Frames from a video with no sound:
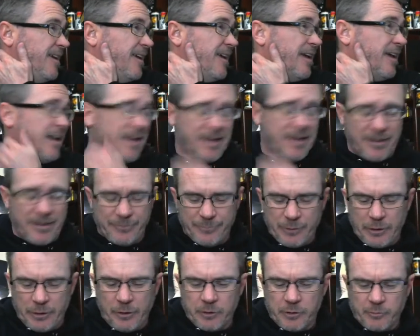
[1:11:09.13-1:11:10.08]
and
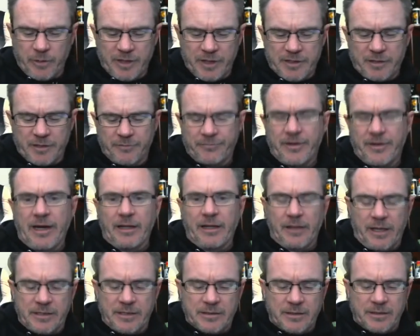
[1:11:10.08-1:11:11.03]
Nooch watched the fight
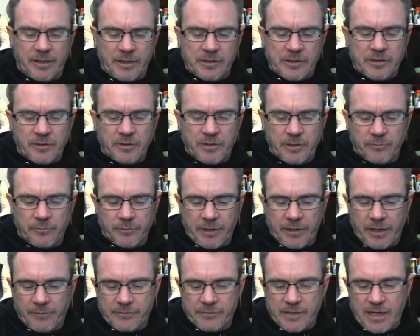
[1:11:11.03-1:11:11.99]
last night, so didn't really
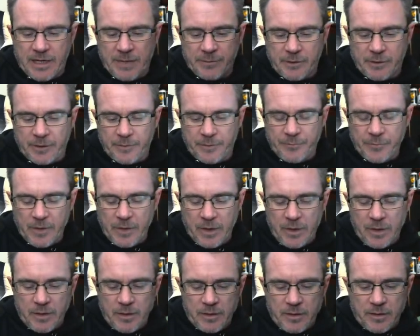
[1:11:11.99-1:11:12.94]
have time to
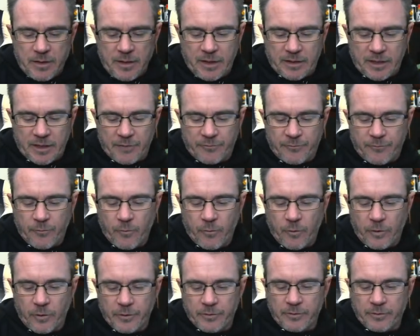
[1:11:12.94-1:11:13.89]
get that four,